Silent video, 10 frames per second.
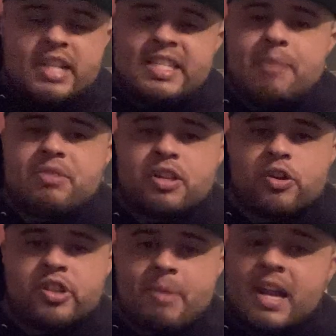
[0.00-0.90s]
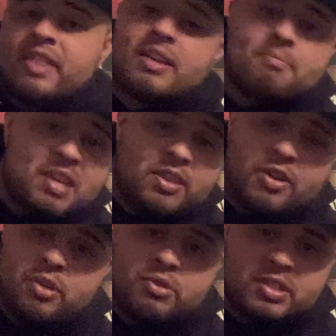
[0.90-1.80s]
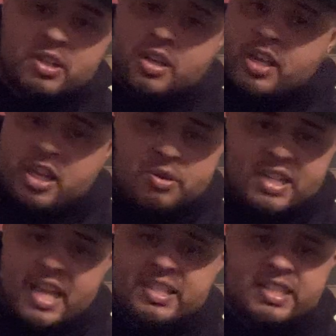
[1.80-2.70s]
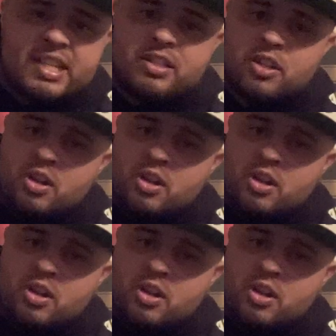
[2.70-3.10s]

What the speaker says: attempted to go to the body. I think either he was hesitant,